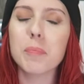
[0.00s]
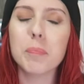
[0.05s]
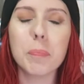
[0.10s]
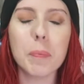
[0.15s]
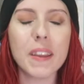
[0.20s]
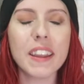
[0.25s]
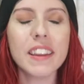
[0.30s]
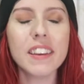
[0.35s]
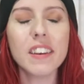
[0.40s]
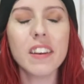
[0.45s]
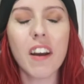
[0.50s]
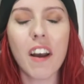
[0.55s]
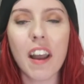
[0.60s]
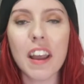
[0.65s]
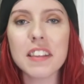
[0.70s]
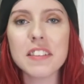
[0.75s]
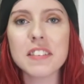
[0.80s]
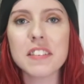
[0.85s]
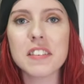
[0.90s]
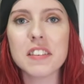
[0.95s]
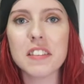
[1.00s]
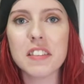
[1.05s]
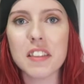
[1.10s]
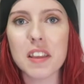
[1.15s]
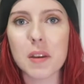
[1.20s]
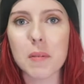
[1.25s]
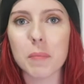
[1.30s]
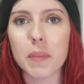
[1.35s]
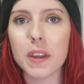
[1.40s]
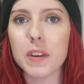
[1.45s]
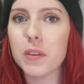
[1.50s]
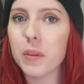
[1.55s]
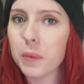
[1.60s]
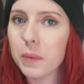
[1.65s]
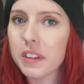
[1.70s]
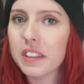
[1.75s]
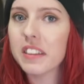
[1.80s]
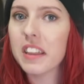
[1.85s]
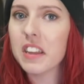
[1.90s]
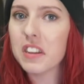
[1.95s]
be nice to them. They're
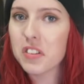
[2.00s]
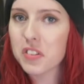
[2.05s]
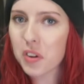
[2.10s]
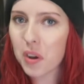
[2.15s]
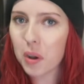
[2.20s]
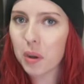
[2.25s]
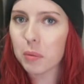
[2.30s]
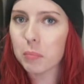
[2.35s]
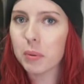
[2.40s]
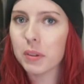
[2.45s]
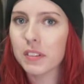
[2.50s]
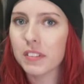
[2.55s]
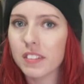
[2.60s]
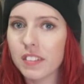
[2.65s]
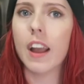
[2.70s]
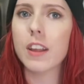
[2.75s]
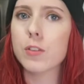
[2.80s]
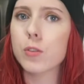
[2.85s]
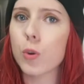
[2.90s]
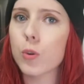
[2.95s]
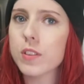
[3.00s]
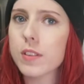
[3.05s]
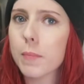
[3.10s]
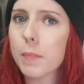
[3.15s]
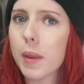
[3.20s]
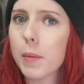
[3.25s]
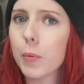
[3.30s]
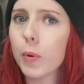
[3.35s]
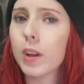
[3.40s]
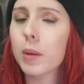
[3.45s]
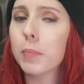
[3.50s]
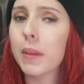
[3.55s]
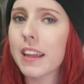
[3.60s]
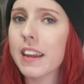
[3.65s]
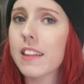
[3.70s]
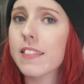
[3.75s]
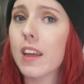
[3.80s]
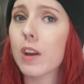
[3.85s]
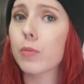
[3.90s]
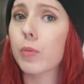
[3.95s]
doing their job. I saw some people
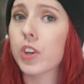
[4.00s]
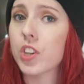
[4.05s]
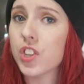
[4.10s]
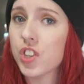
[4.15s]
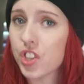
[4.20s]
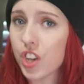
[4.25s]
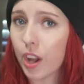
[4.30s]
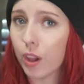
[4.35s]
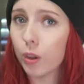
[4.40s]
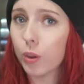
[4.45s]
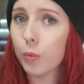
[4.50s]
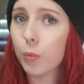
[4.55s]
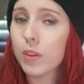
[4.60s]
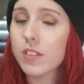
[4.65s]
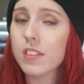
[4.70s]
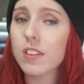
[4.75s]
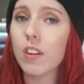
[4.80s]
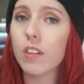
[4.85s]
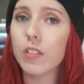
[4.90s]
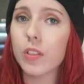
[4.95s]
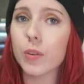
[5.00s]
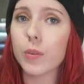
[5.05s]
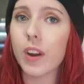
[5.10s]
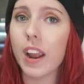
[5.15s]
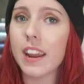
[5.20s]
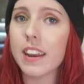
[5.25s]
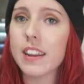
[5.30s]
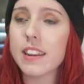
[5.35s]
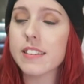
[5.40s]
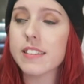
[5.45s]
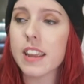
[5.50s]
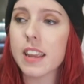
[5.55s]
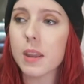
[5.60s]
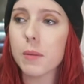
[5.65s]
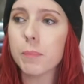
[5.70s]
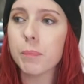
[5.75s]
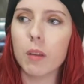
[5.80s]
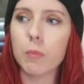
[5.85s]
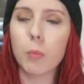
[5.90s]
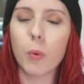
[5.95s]
complaining that Rochelle wasn't on the writing
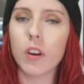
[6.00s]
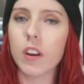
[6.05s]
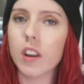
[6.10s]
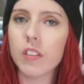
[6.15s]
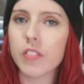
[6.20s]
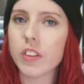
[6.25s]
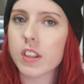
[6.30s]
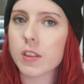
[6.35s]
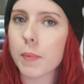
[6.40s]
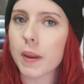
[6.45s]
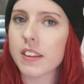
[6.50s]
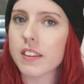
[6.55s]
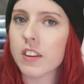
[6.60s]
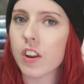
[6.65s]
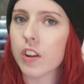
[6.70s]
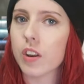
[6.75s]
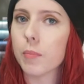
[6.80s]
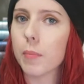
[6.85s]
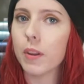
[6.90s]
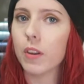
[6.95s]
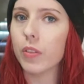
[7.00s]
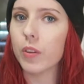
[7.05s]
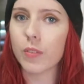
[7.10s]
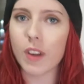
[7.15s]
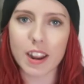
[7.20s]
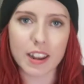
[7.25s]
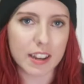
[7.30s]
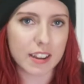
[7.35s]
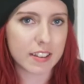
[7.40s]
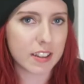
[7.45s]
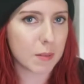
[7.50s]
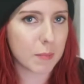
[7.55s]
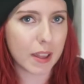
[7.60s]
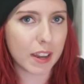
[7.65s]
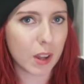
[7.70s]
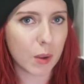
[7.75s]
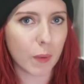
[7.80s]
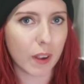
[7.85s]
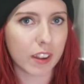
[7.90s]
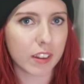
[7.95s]
team. I wouldn't have expected her to be on the writing team
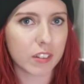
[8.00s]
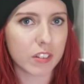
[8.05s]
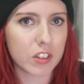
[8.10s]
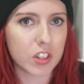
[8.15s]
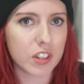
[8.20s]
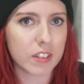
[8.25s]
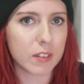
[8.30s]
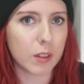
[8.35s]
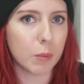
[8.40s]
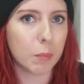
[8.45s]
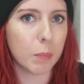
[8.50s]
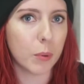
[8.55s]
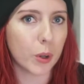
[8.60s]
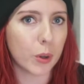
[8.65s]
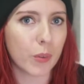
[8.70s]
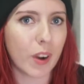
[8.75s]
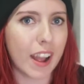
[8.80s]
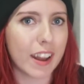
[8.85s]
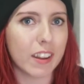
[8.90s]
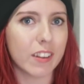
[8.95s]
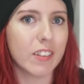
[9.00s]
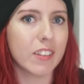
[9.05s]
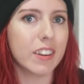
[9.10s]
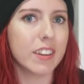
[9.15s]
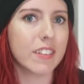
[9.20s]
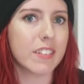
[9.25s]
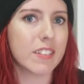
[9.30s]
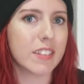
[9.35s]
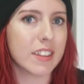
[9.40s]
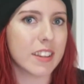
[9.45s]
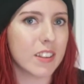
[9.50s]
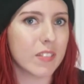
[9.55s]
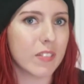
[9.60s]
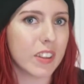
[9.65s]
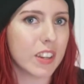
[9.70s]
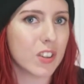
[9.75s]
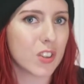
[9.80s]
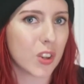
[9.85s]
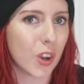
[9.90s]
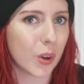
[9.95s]
anyway. She's a book writer, not a
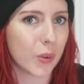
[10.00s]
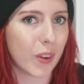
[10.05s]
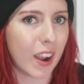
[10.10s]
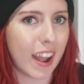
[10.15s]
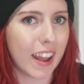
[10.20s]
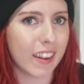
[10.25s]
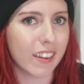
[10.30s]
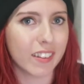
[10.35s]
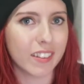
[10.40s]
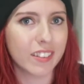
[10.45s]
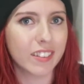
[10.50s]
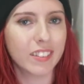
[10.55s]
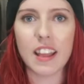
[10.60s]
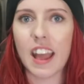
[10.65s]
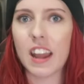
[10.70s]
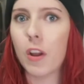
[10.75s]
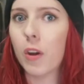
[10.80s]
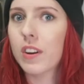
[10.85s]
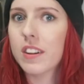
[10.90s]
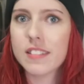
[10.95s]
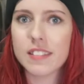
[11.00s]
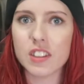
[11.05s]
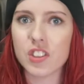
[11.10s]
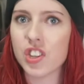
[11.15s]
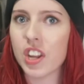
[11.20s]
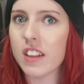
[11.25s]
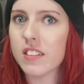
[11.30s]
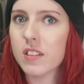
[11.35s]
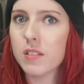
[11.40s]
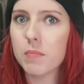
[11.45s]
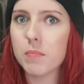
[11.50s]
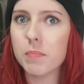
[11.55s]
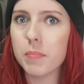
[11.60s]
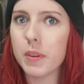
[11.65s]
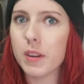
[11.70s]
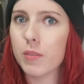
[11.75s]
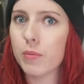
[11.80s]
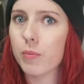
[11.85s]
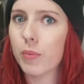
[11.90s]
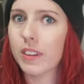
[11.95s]
TV show writer. And honestly, she hasn't
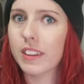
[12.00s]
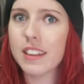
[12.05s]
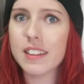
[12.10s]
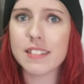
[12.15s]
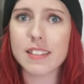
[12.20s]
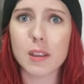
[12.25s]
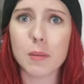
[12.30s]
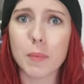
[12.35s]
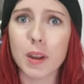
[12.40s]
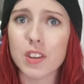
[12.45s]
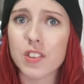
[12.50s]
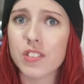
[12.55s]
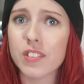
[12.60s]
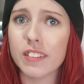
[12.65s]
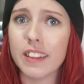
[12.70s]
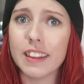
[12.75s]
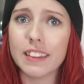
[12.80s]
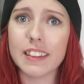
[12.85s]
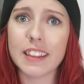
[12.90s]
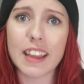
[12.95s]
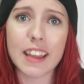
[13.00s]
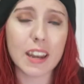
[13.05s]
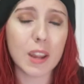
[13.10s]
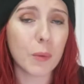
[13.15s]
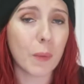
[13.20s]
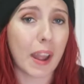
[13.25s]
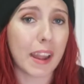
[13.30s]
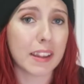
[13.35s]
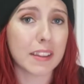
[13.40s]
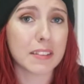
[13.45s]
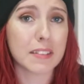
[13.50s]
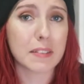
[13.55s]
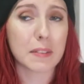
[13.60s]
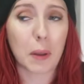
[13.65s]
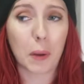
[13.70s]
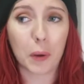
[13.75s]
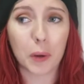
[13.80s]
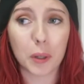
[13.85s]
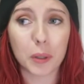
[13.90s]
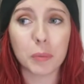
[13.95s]
been releasing much lately anyway,
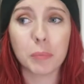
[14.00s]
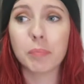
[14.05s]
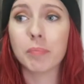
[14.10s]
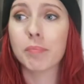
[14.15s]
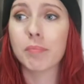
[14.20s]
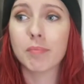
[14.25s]
so